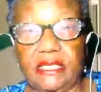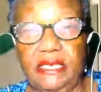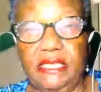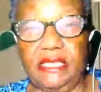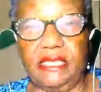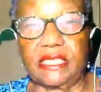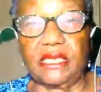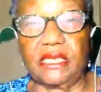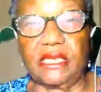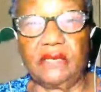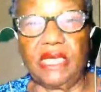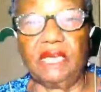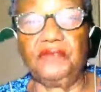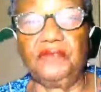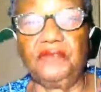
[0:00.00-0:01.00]
And so,
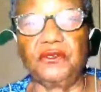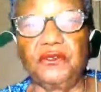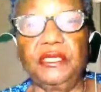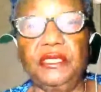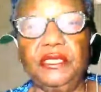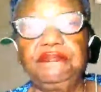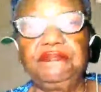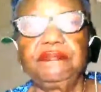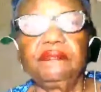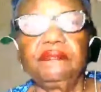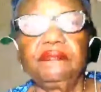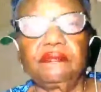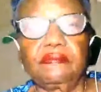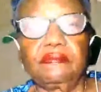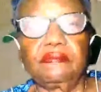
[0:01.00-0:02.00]
therefore,
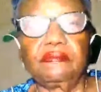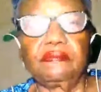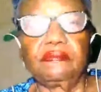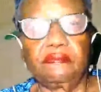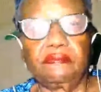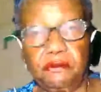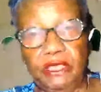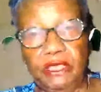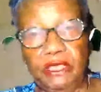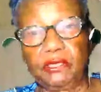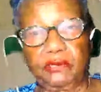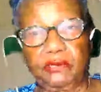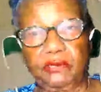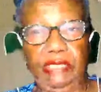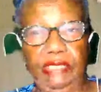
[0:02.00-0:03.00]
when your
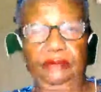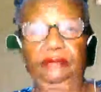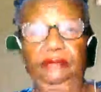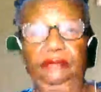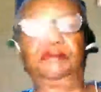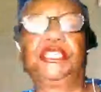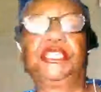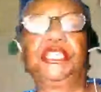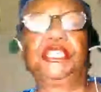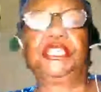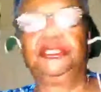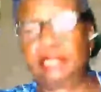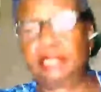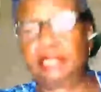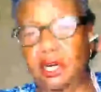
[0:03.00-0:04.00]
grandchildren
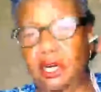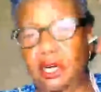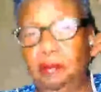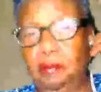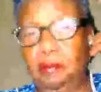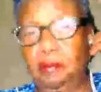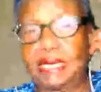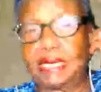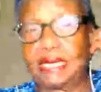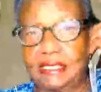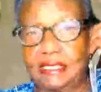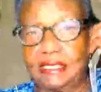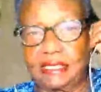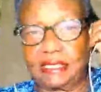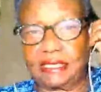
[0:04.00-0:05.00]
go back to look
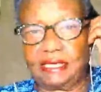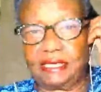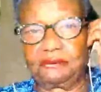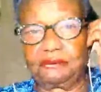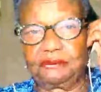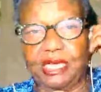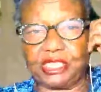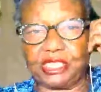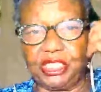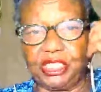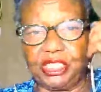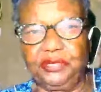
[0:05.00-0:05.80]
at watching you,